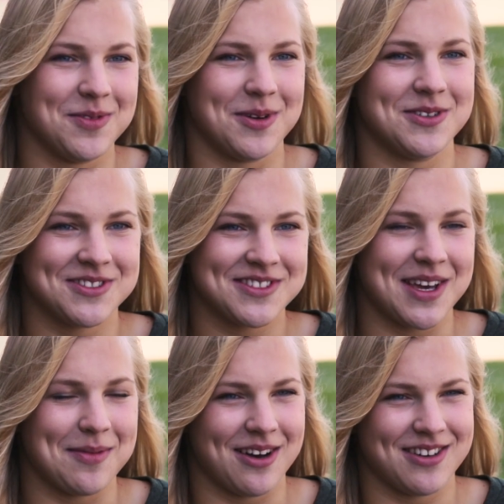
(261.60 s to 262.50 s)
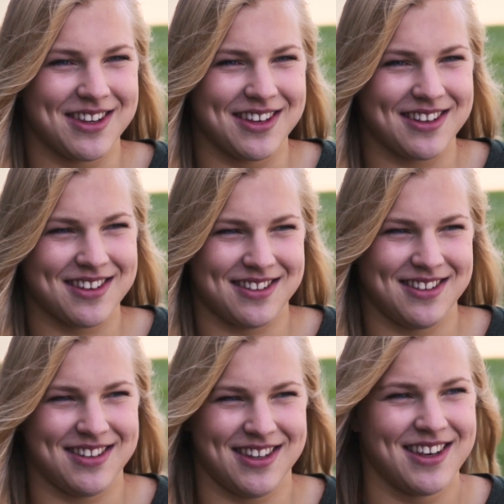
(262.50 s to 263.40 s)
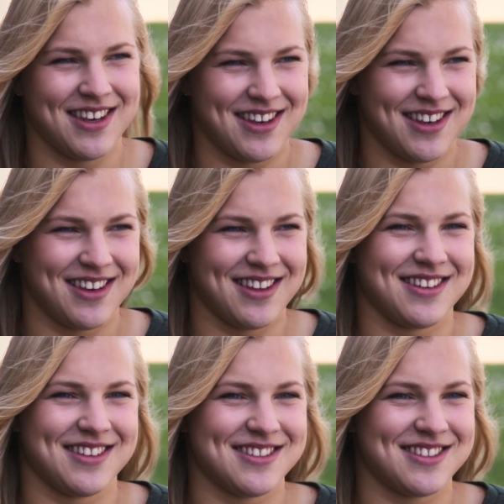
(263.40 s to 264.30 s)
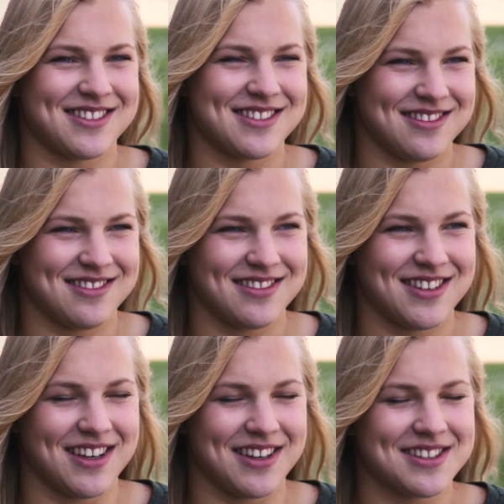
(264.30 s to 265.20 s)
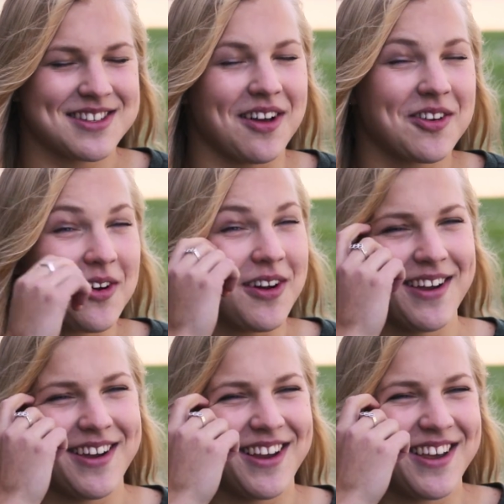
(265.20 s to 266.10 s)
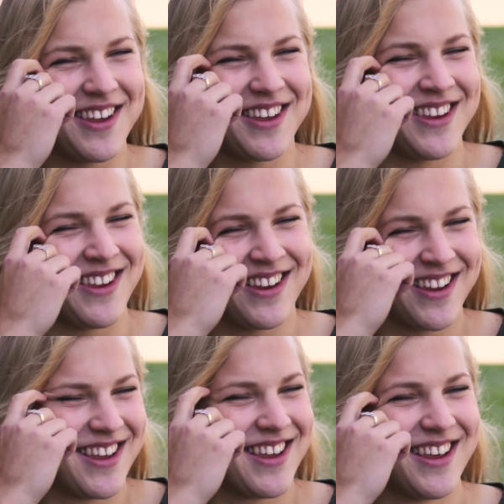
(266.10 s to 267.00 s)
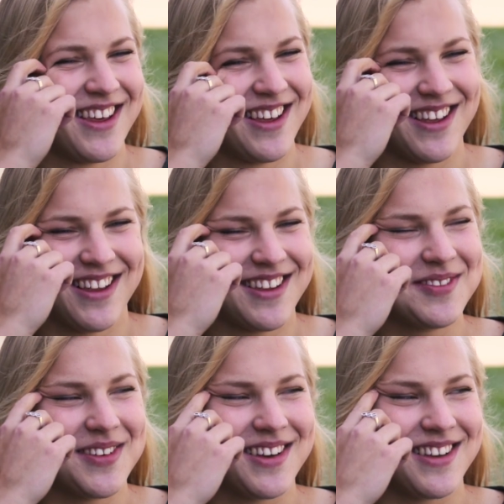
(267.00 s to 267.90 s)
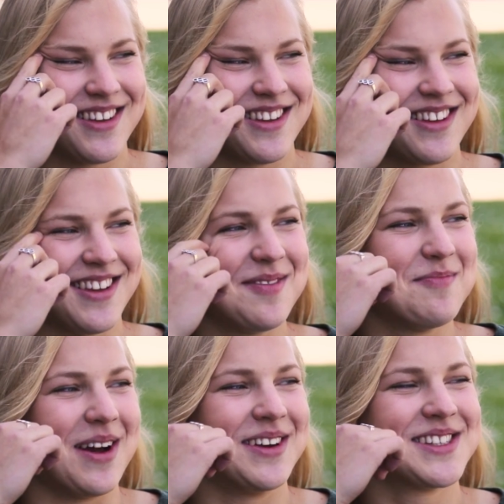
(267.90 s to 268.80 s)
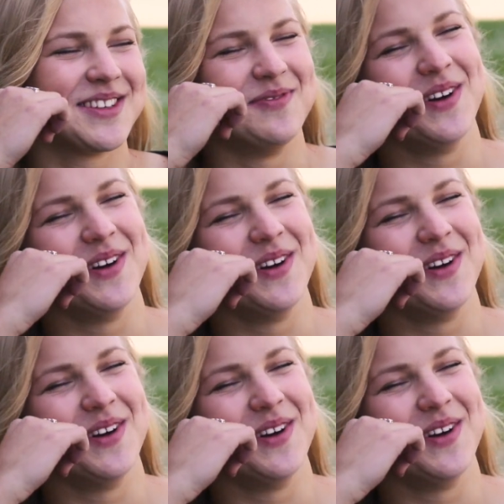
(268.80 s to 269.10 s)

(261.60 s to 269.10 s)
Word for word: all the emotions came out, I think. And just, yeah, I started crying. A bit embarrassing